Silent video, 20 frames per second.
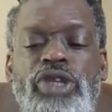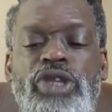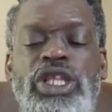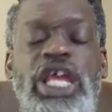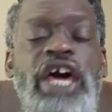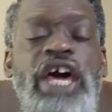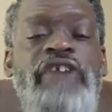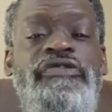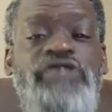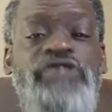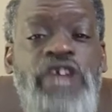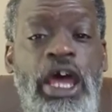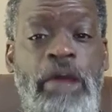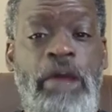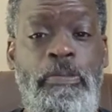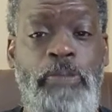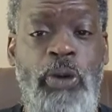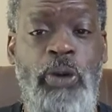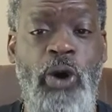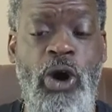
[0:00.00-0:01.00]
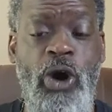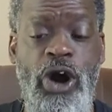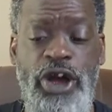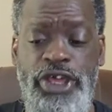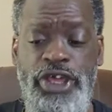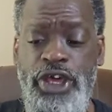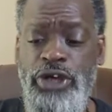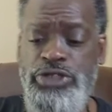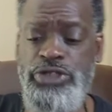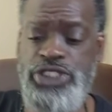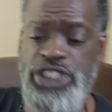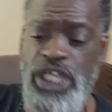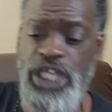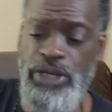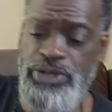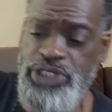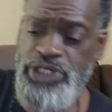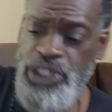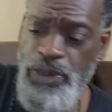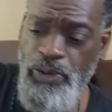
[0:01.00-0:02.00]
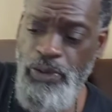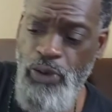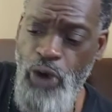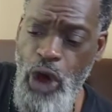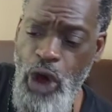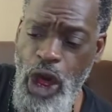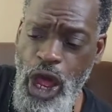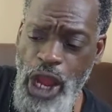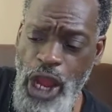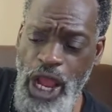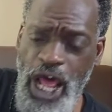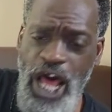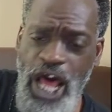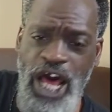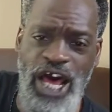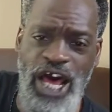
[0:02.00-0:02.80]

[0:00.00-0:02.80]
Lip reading: Lift and pour yourself some water.